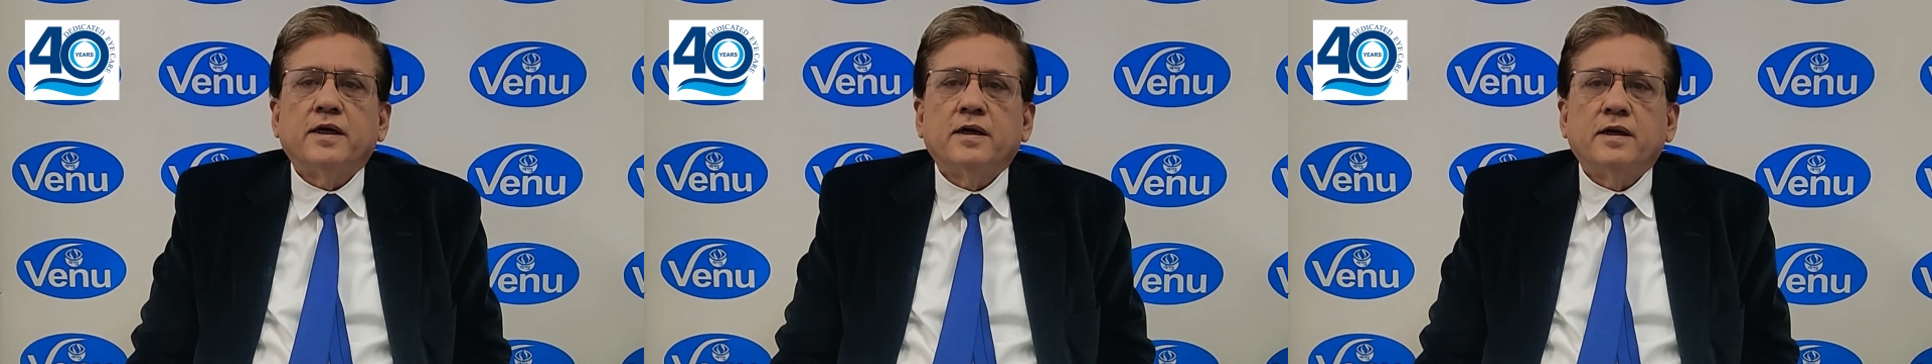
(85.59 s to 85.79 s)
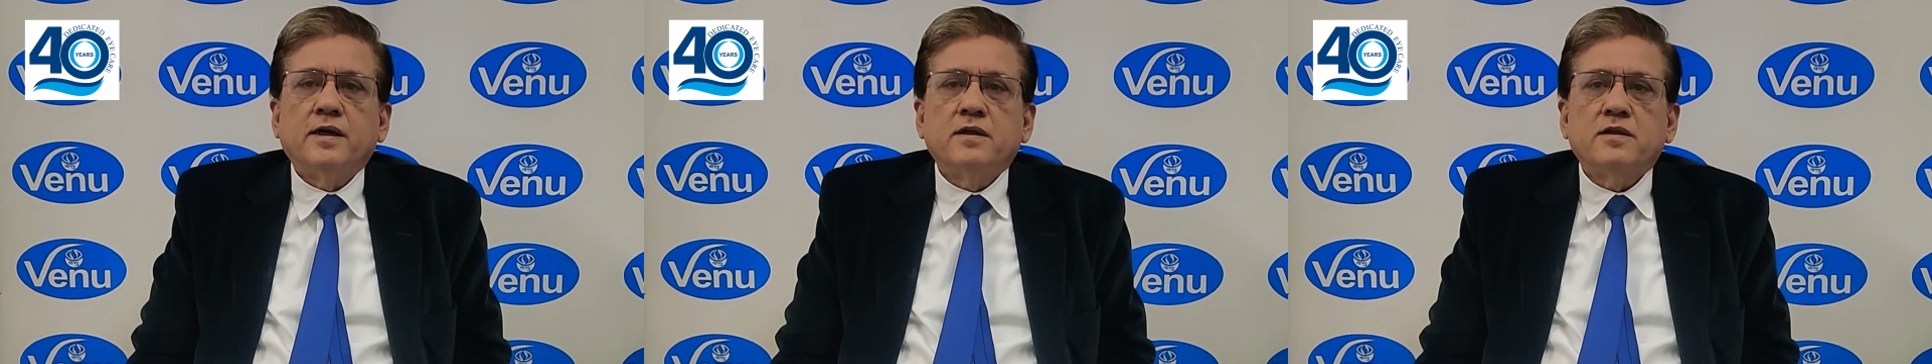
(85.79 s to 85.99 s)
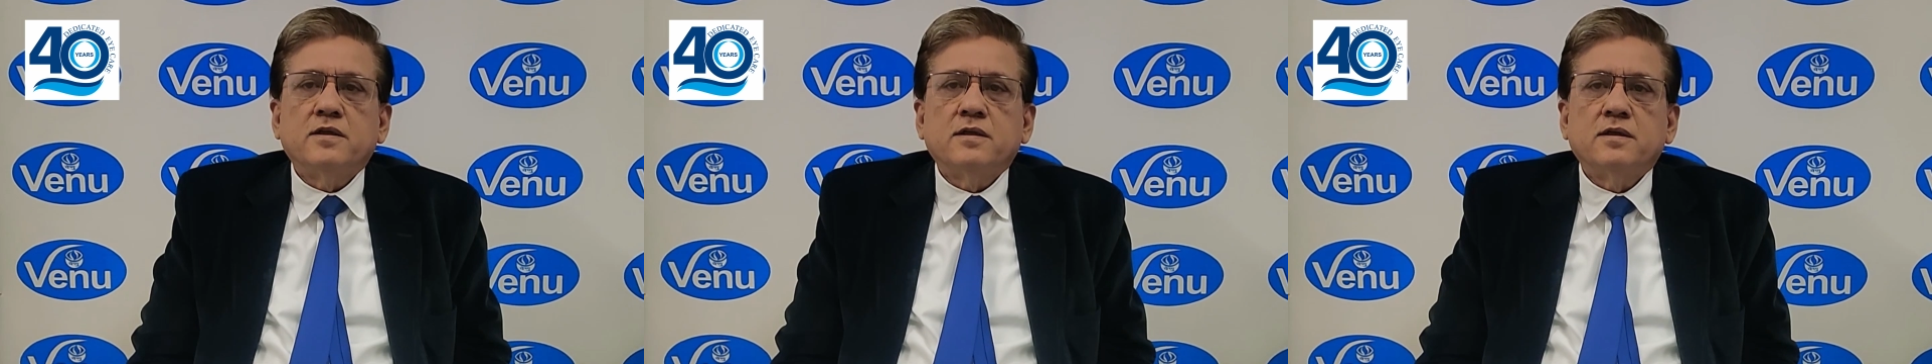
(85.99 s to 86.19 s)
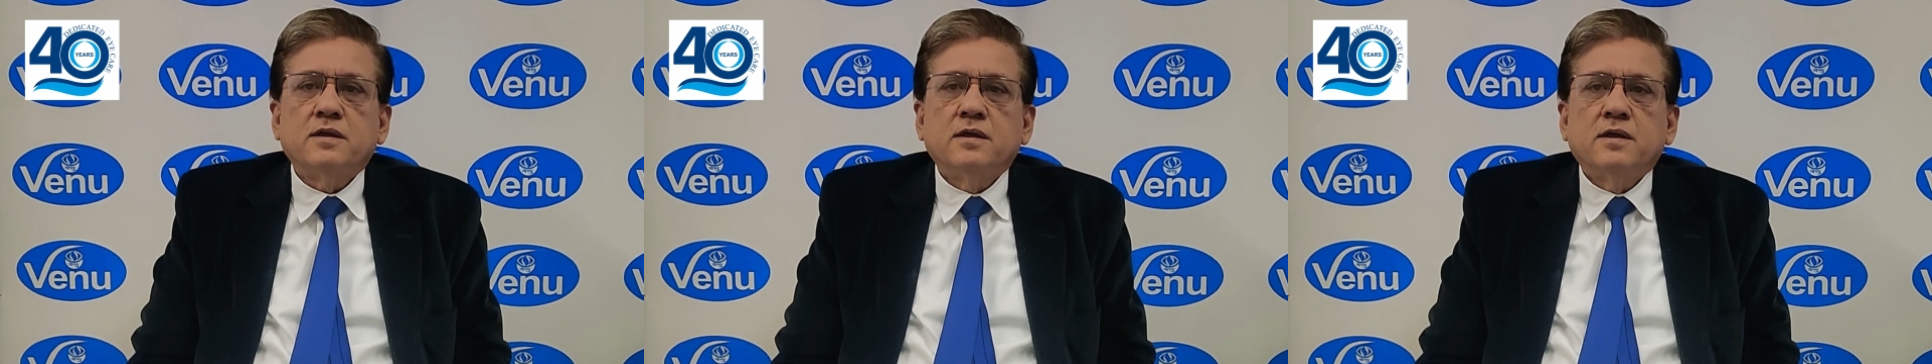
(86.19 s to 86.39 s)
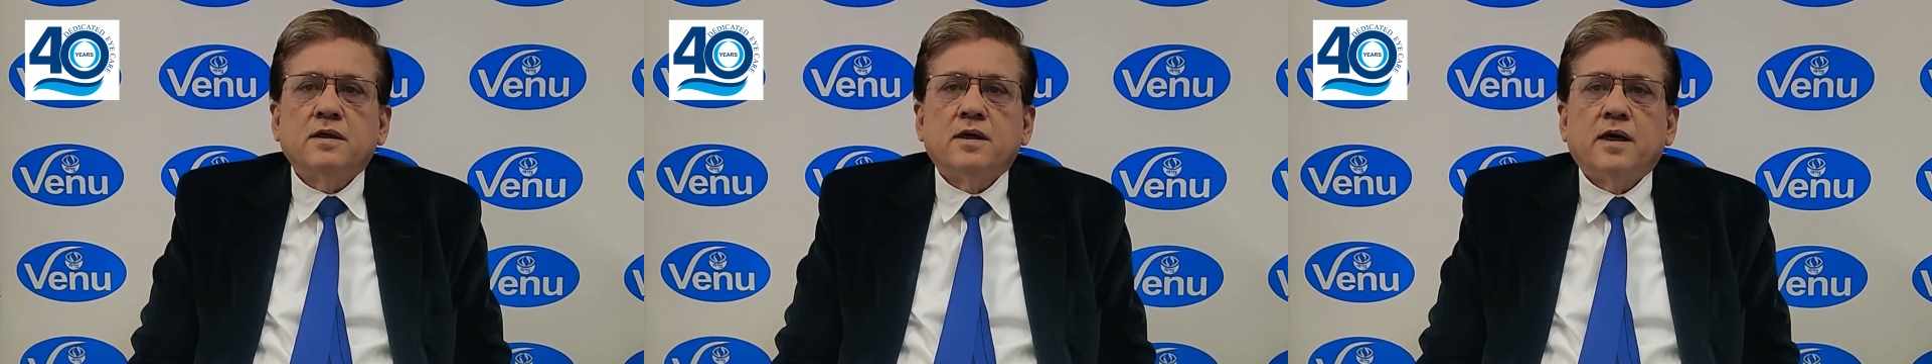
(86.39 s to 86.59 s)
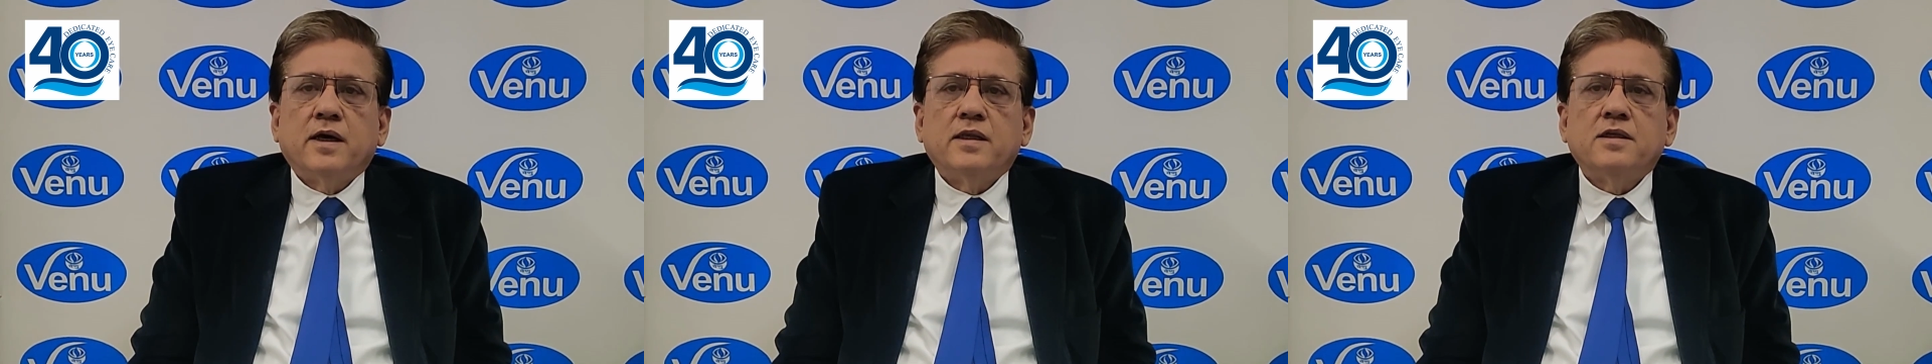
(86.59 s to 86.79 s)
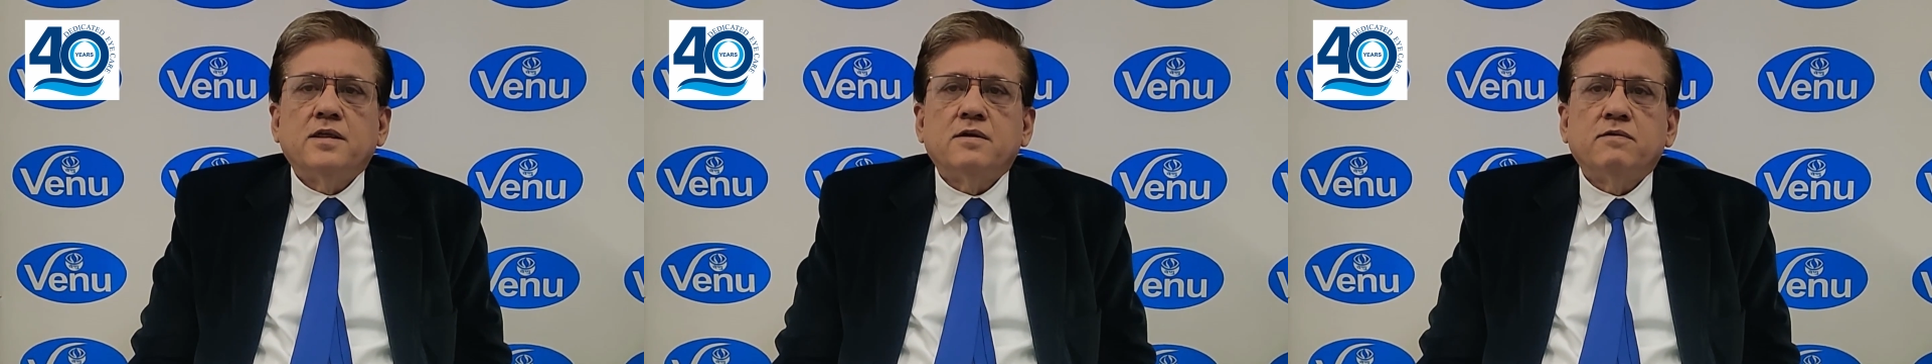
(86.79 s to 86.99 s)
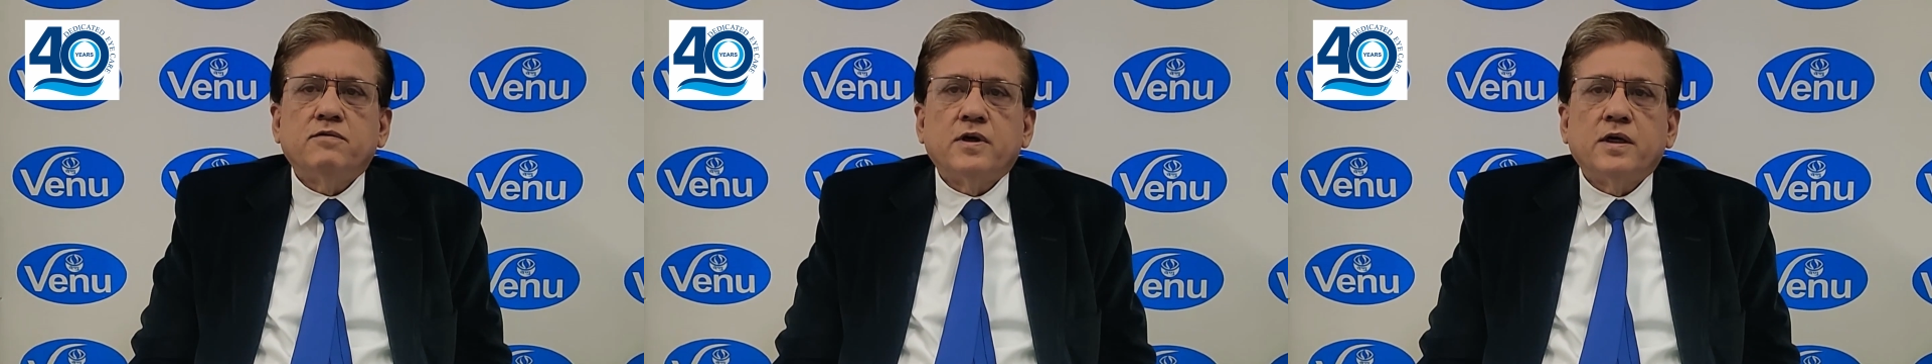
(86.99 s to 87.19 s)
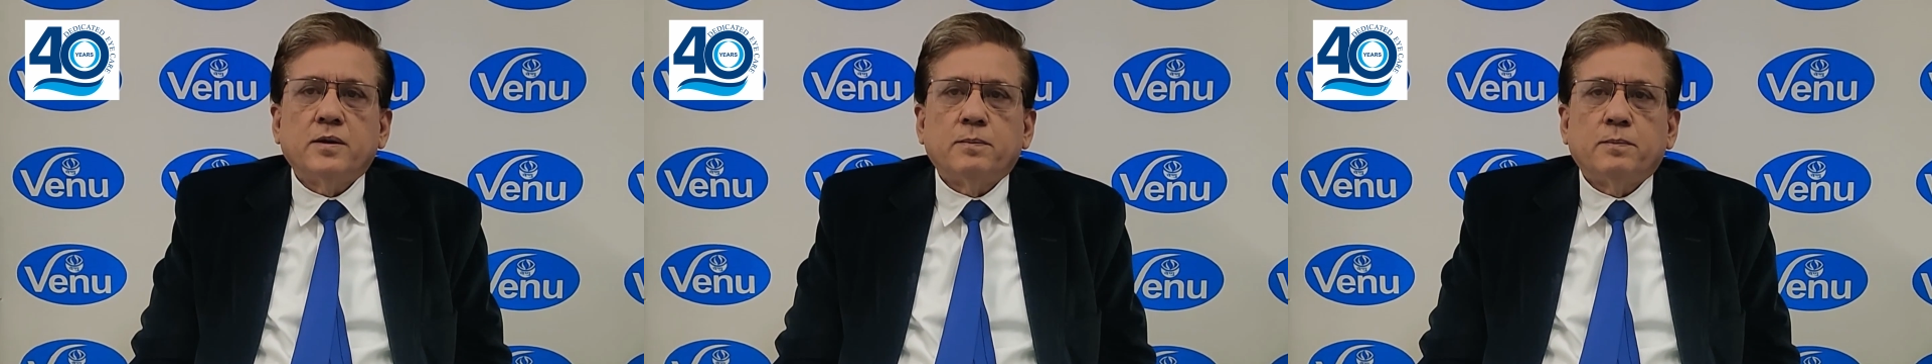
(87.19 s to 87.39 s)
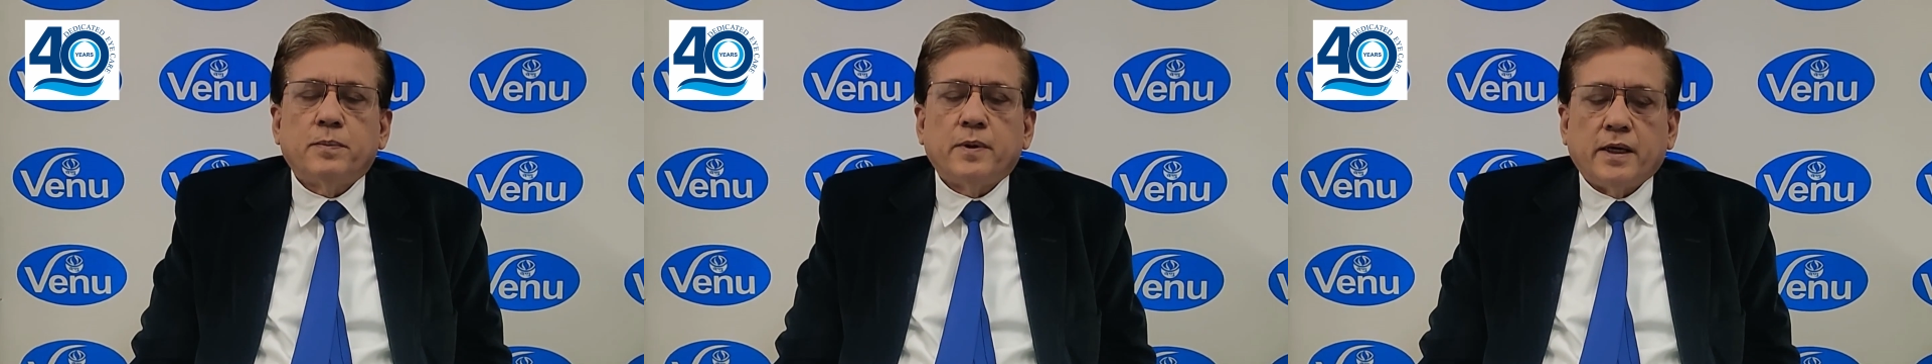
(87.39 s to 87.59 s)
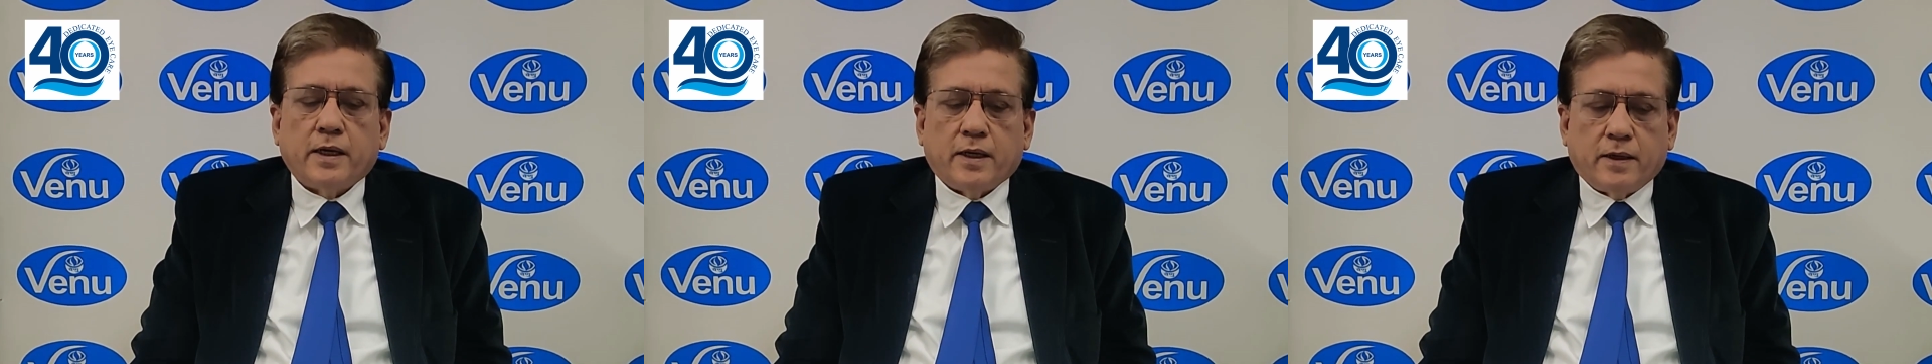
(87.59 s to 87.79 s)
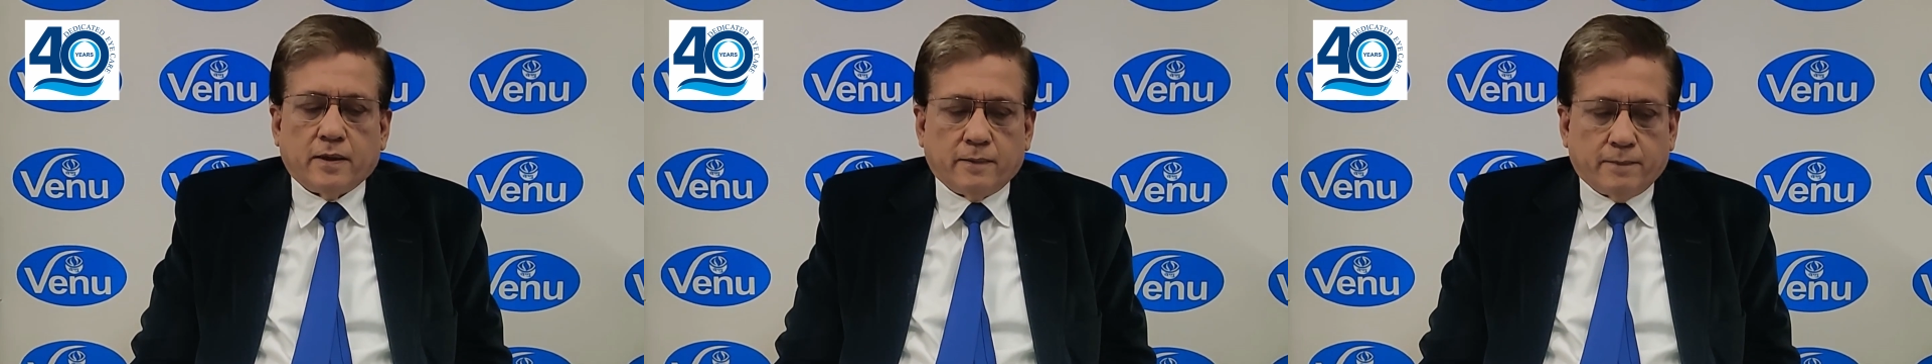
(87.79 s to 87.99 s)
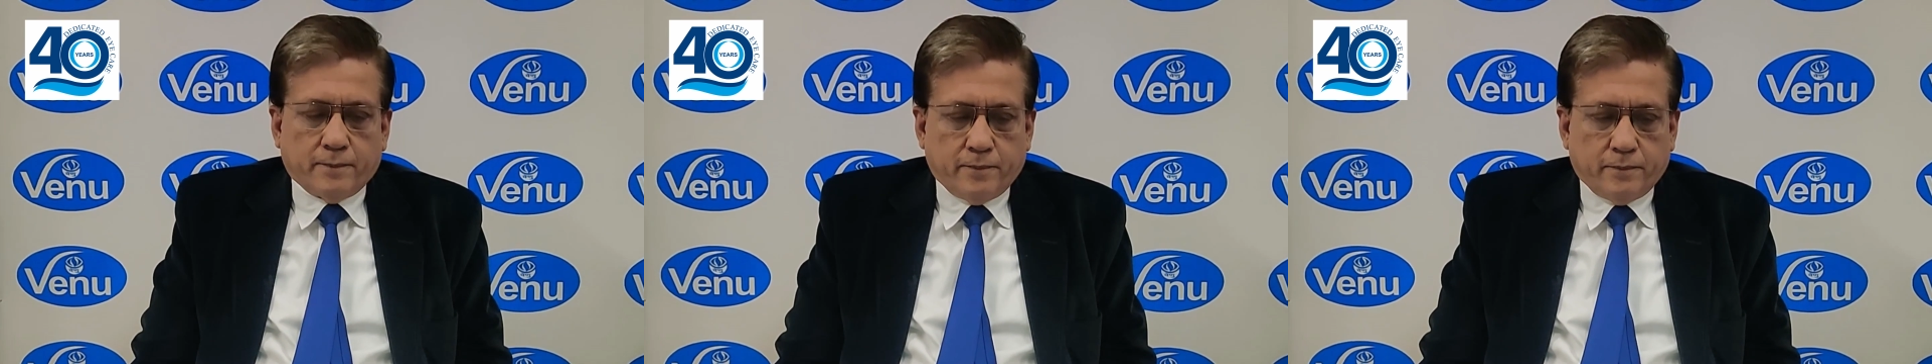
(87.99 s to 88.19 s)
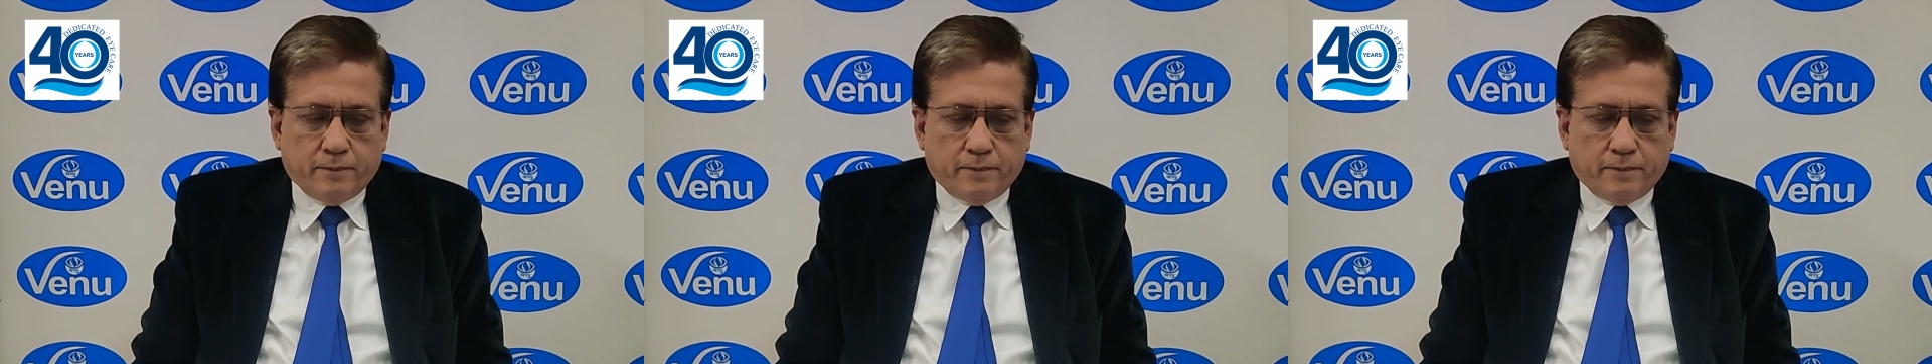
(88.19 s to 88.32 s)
redness and severe pain.